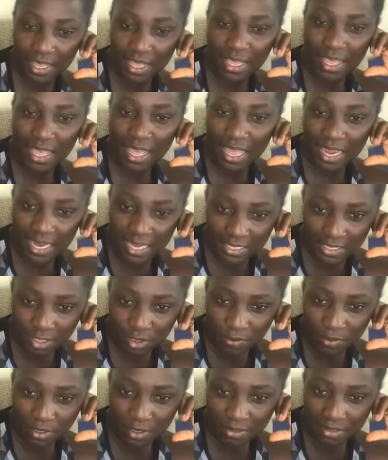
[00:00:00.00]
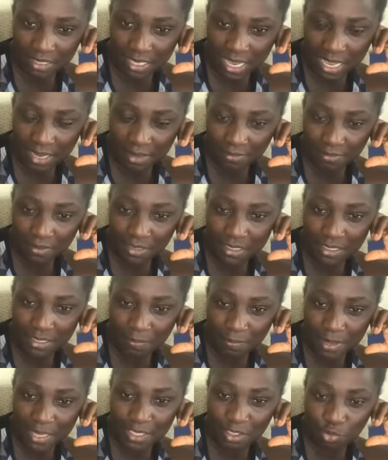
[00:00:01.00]
A little bit of time
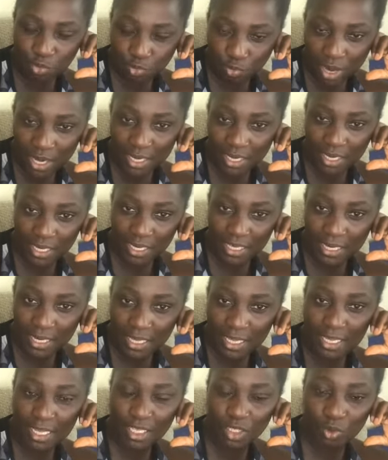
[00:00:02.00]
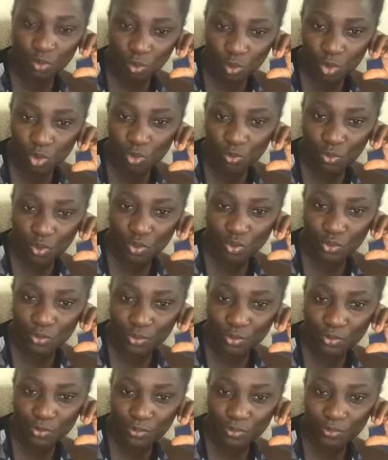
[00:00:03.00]
spent regularly is what you want to
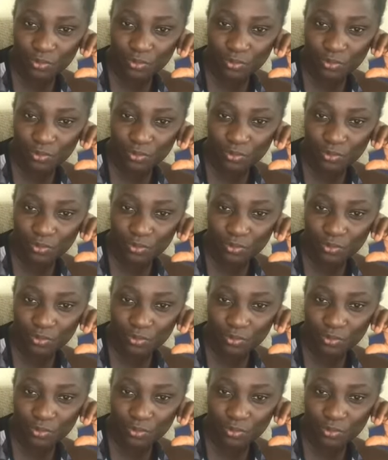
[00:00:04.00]
do.